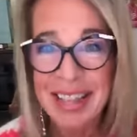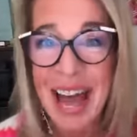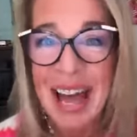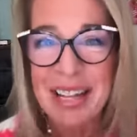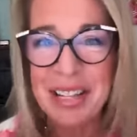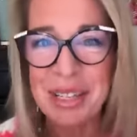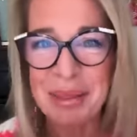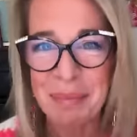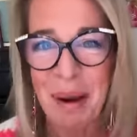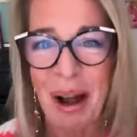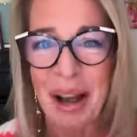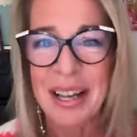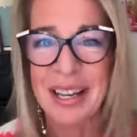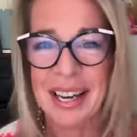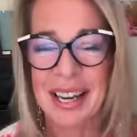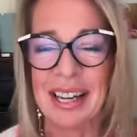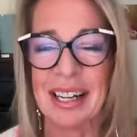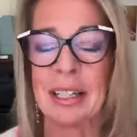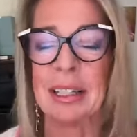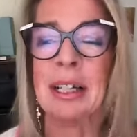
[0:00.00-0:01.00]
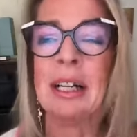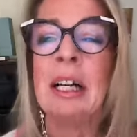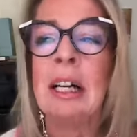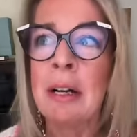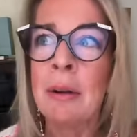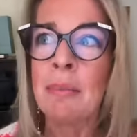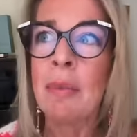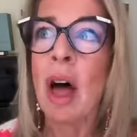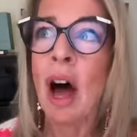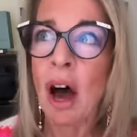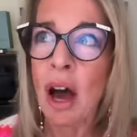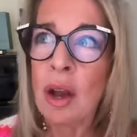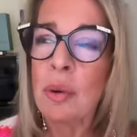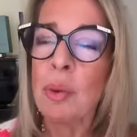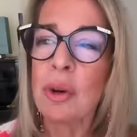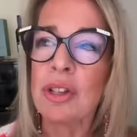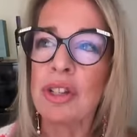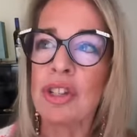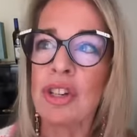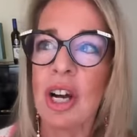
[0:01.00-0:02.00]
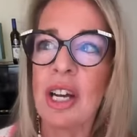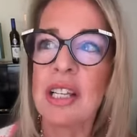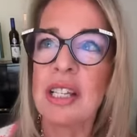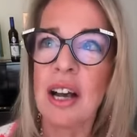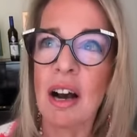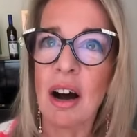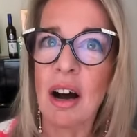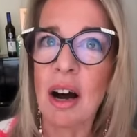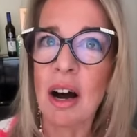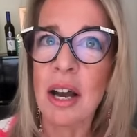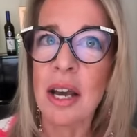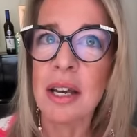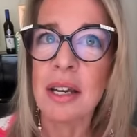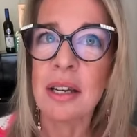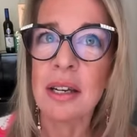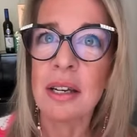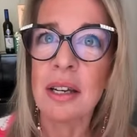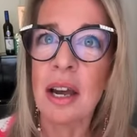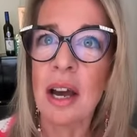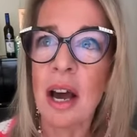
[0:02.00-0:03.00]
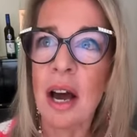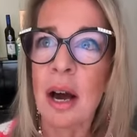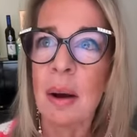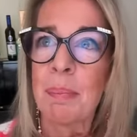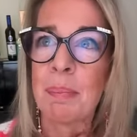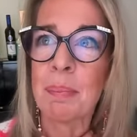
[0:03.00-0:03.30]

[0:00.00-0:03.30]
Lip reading: That's my girl. I once tried to iron